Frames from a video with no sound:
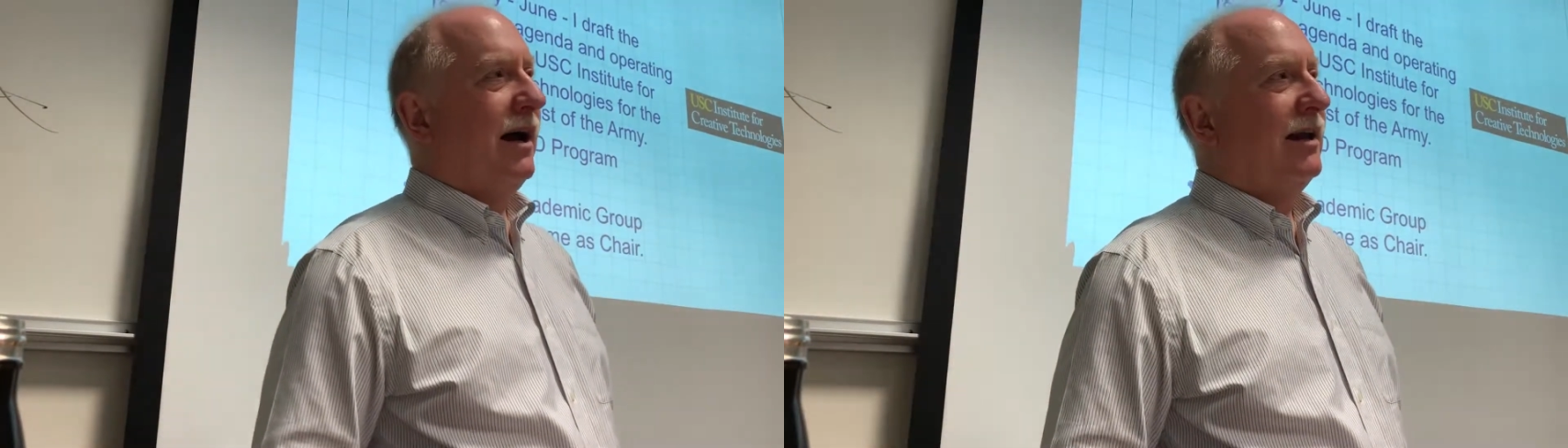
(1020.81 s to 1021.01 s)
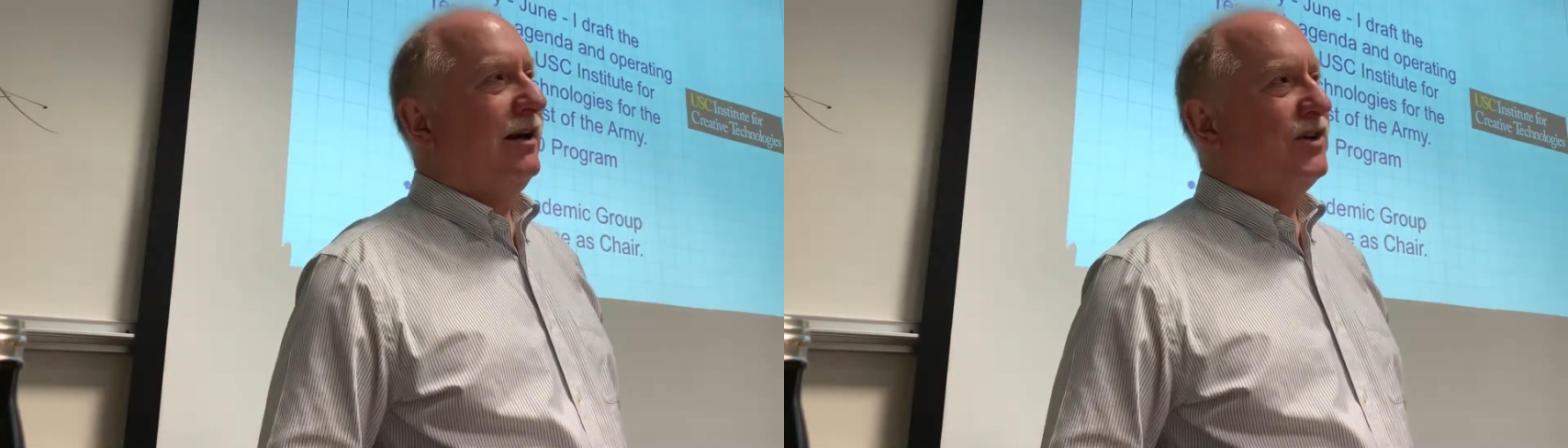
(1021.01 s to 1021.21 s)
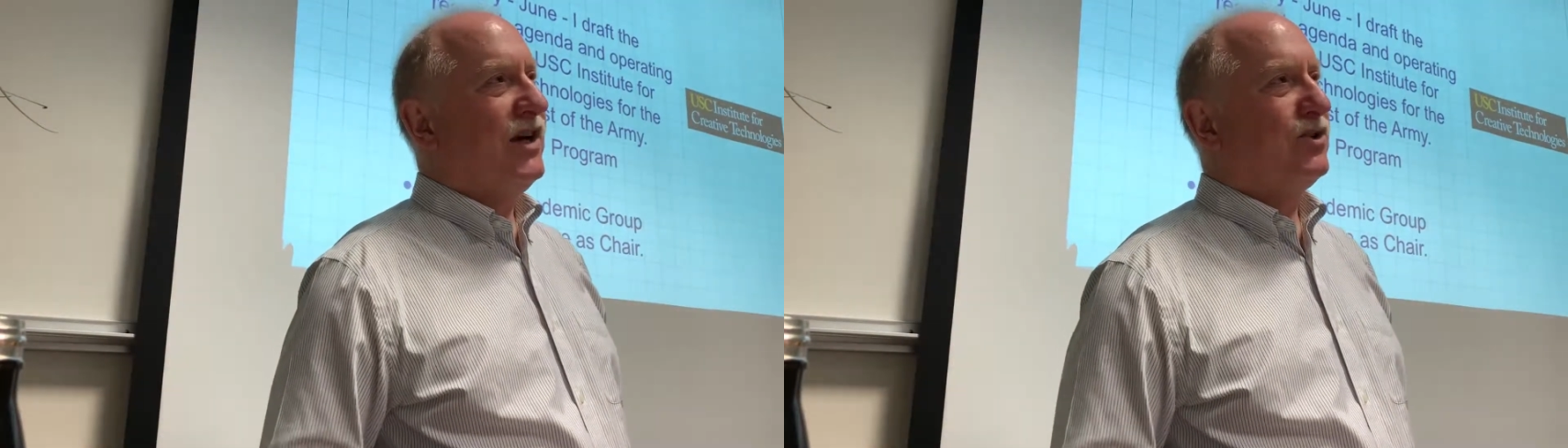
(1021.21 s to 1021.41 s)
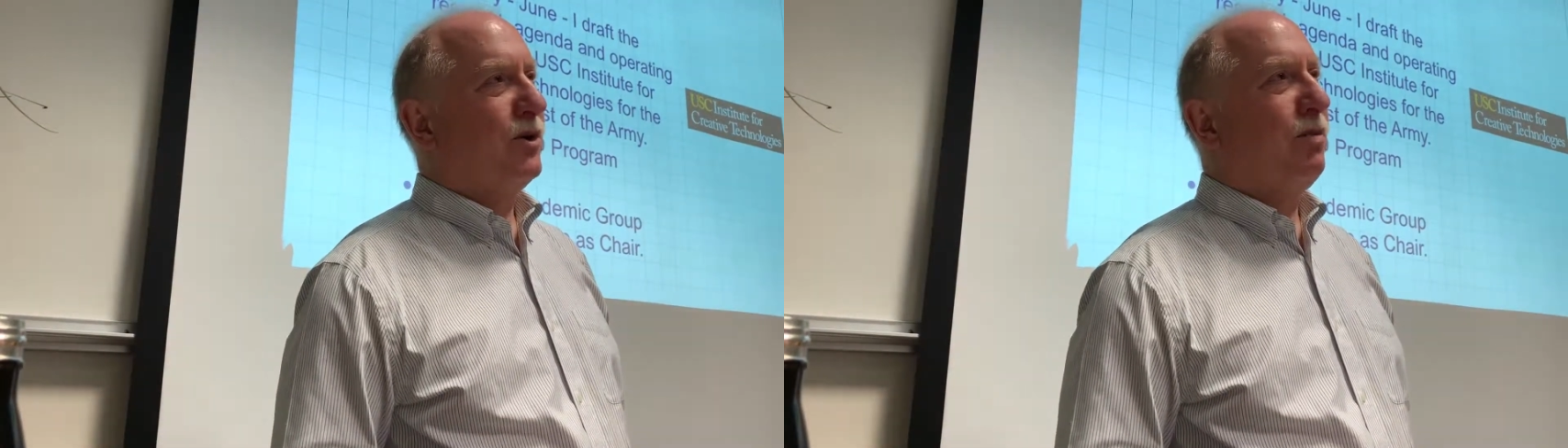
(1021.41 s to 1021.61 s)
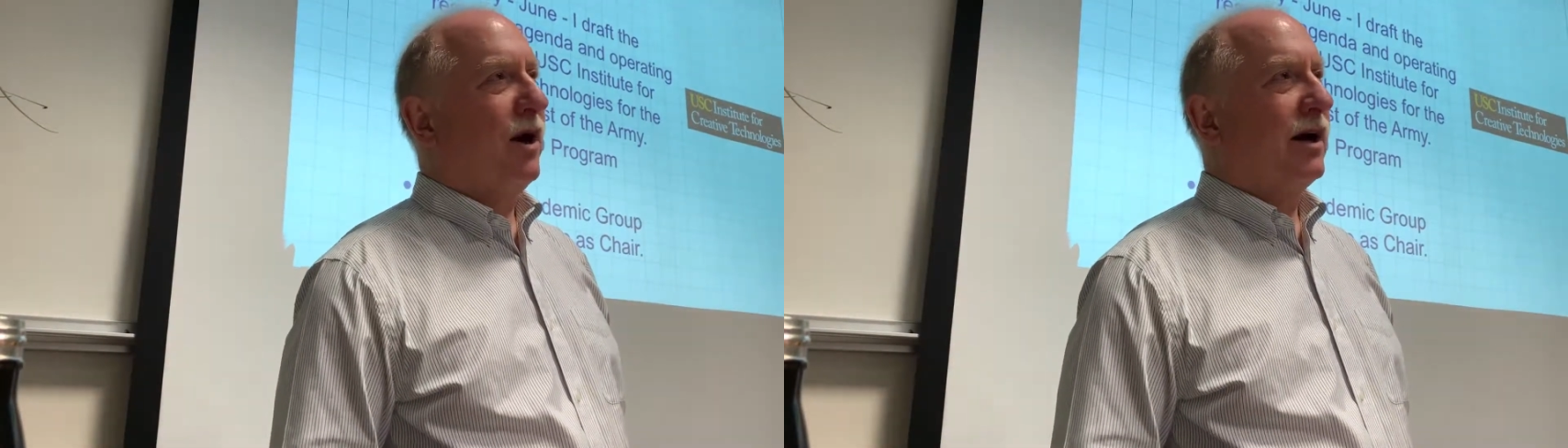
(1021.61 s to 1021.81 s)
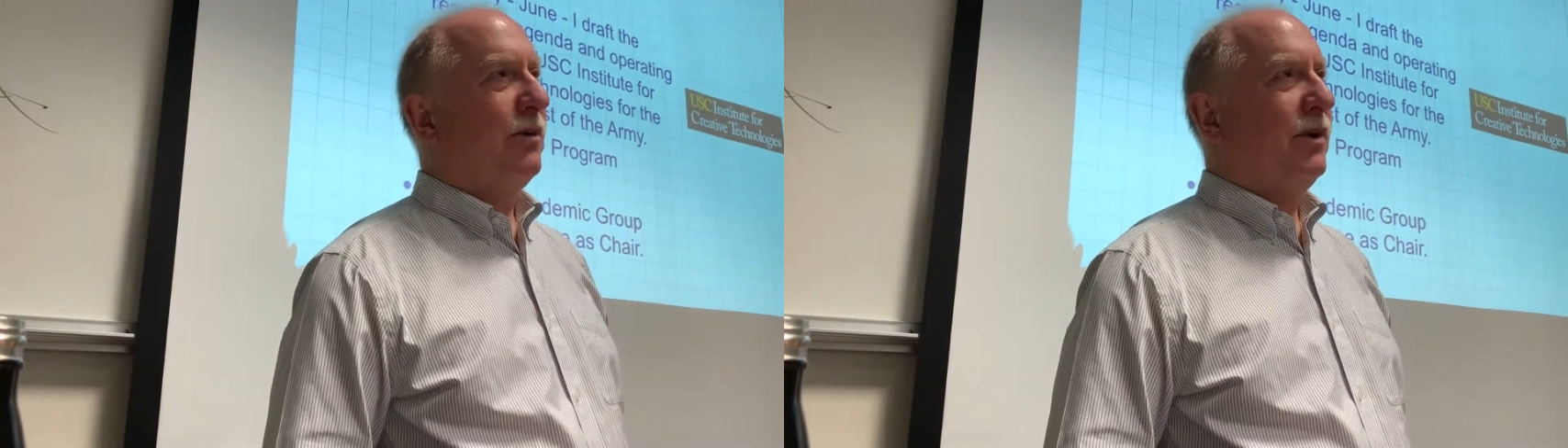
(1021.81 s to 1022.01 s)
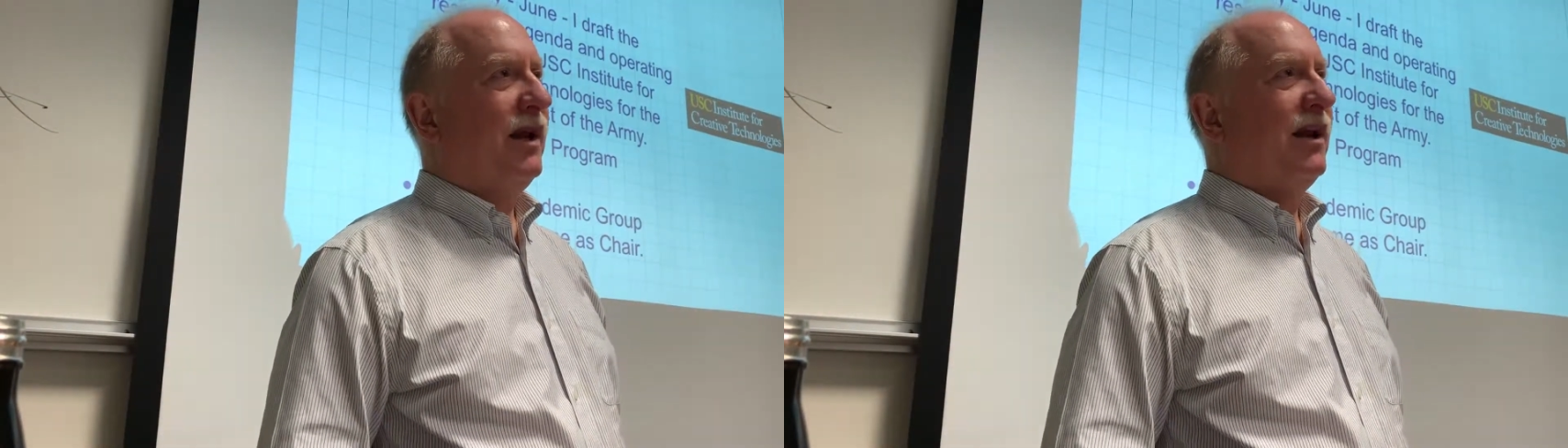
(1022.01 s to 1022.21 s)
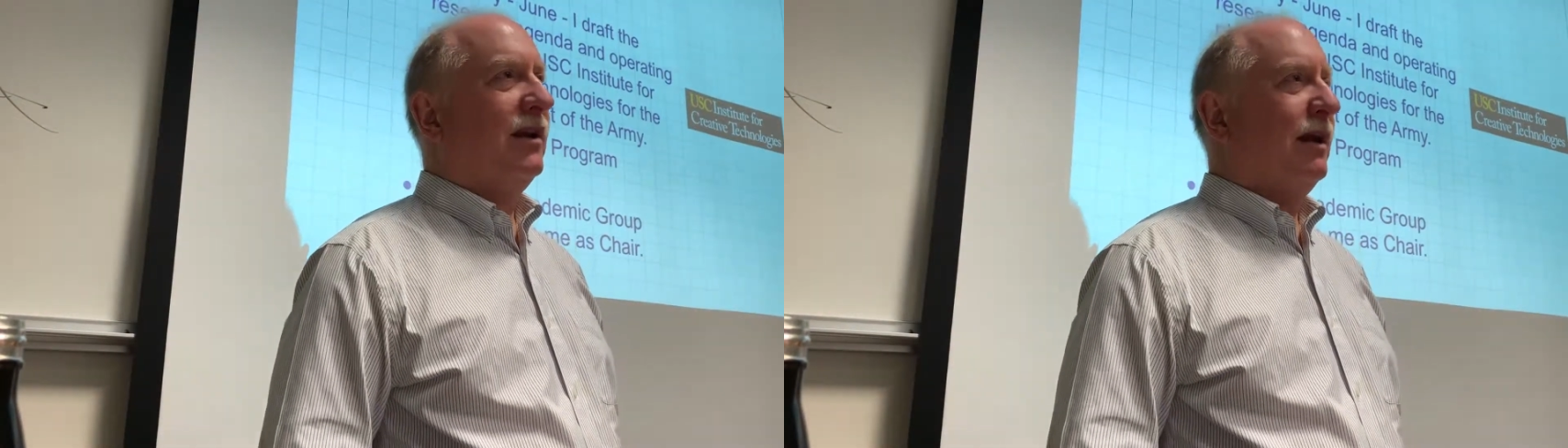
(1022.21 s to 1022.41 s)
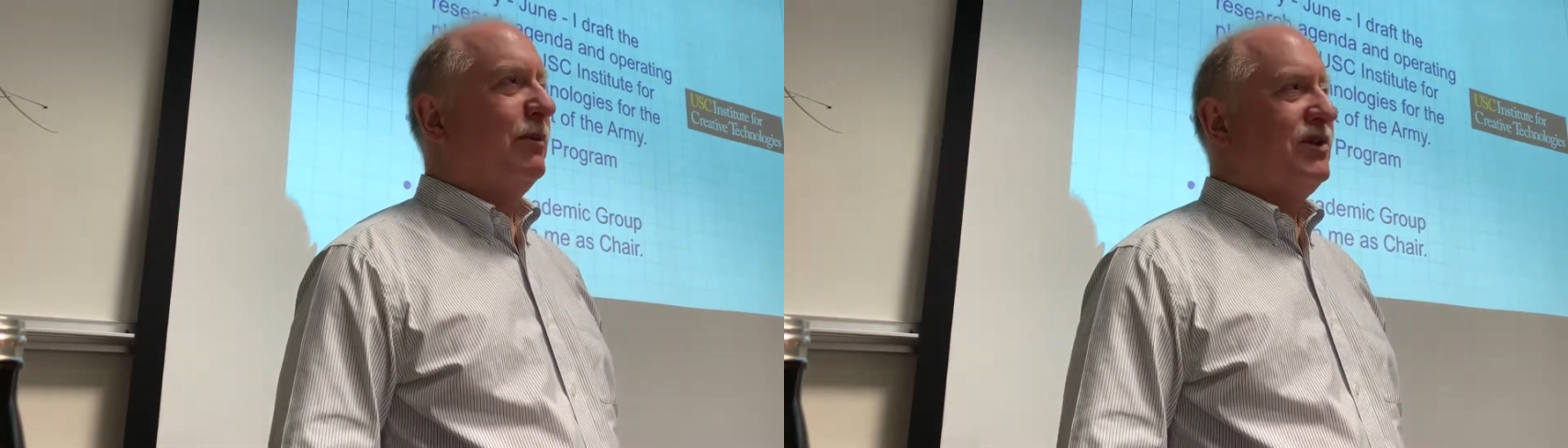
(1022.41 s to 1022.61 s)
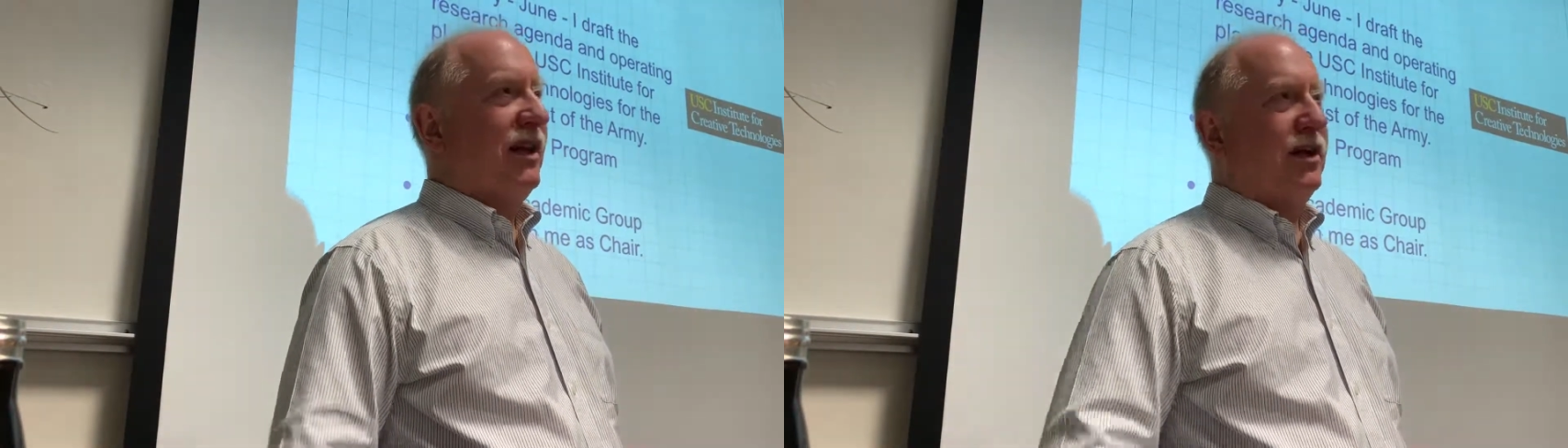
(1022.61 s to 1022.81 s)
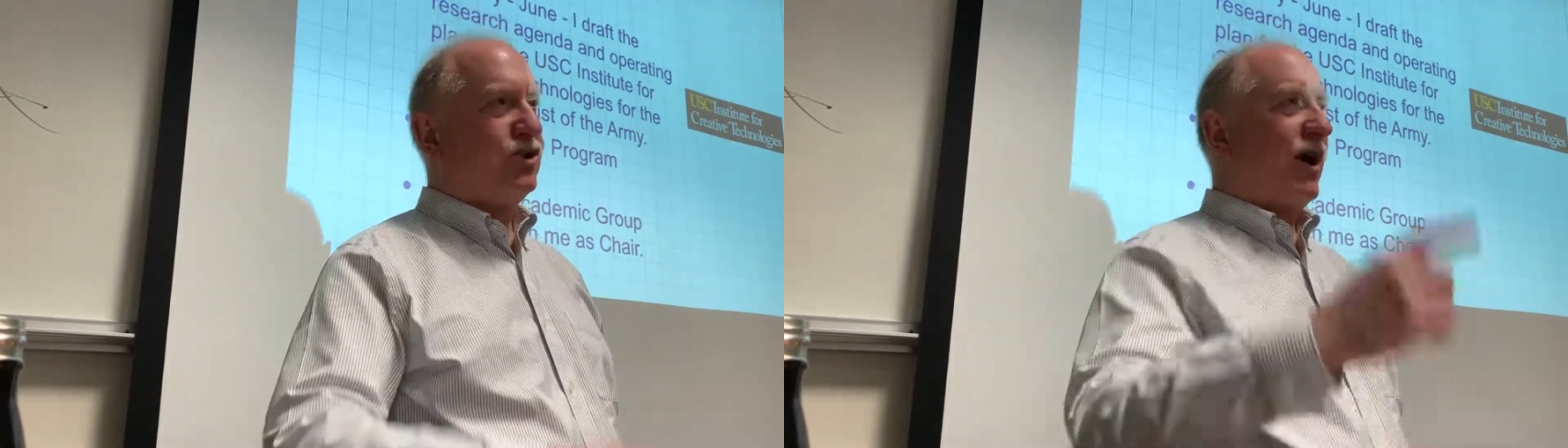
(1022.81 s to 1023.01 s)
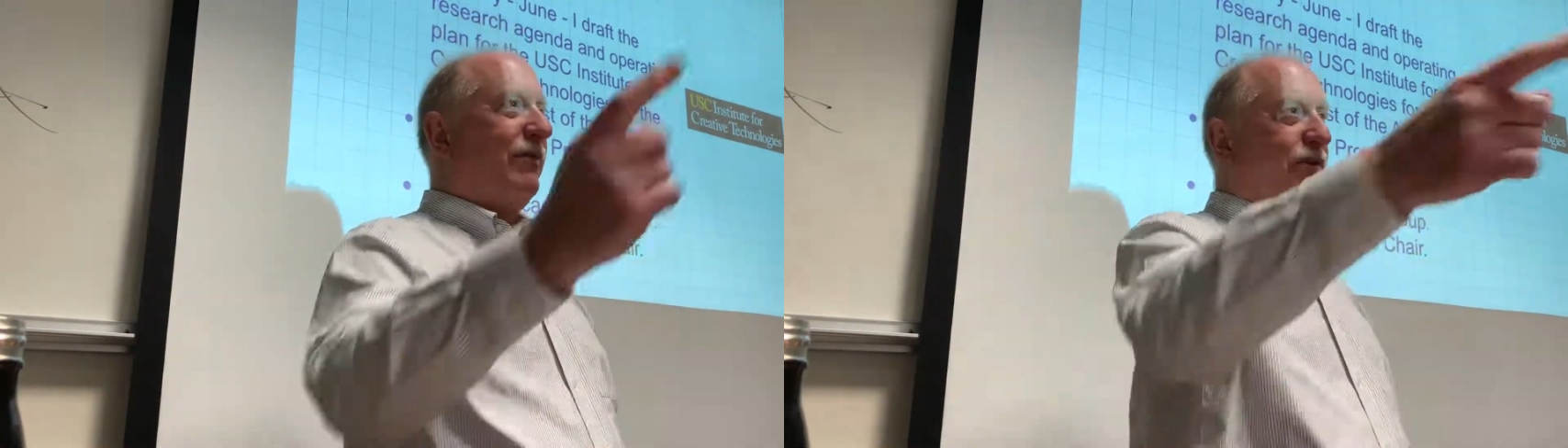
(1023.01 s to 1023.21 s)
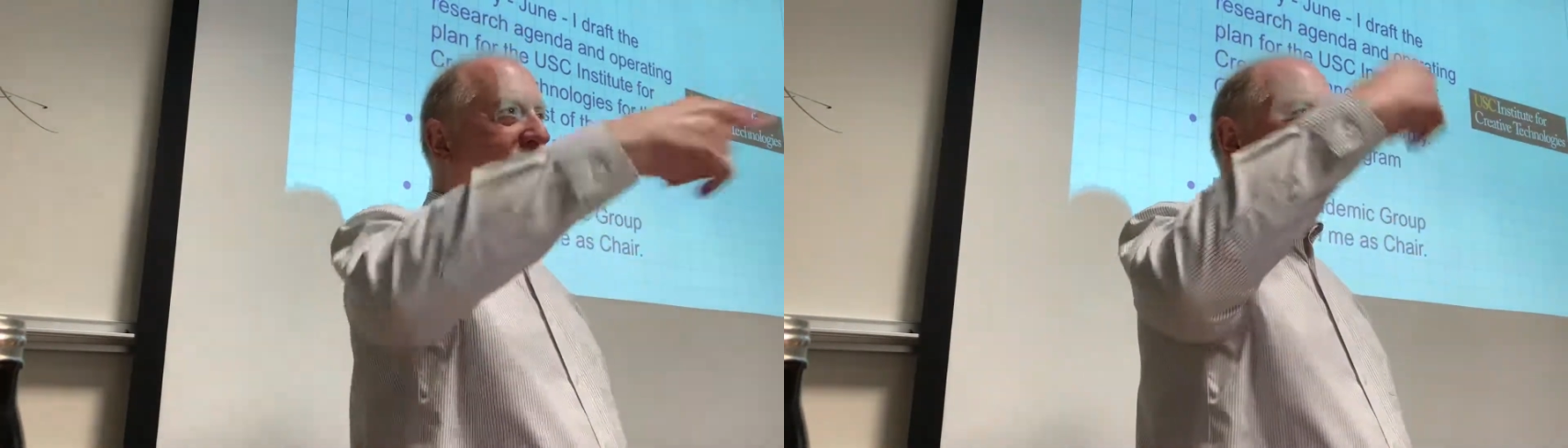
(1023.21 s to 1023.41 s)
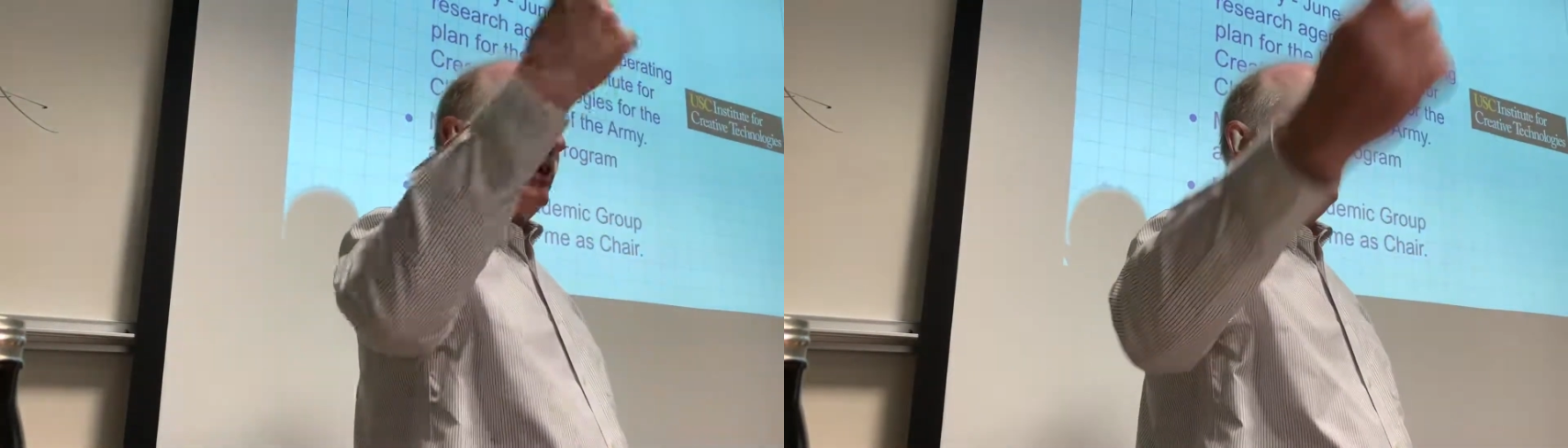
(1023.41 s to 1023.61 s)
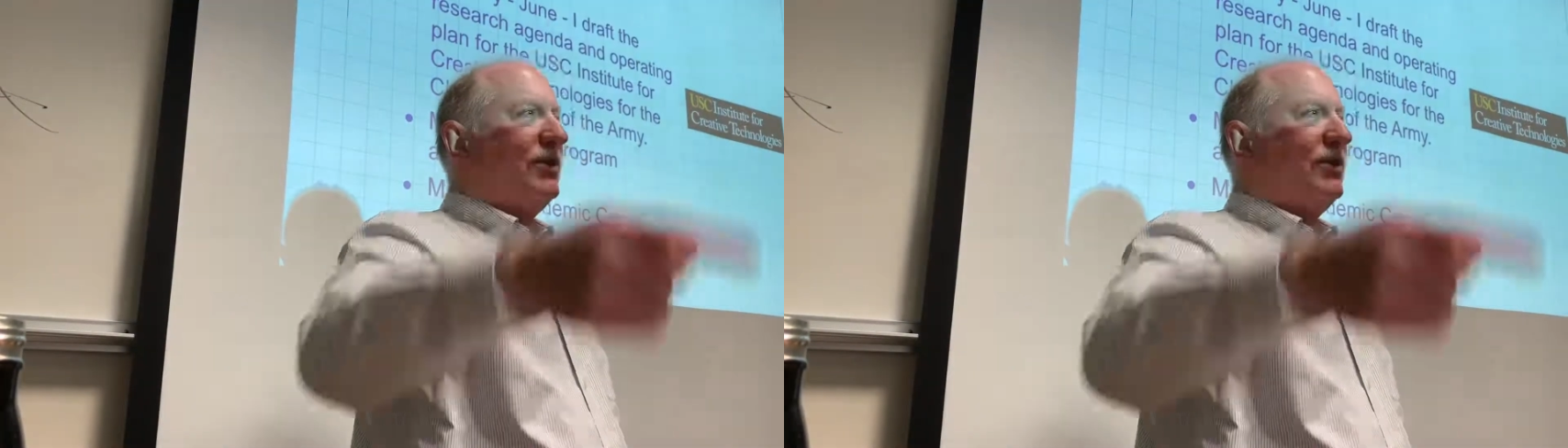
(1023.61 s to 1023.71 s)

near Central Park, and we'd get in a limousine and drive around. Then we'd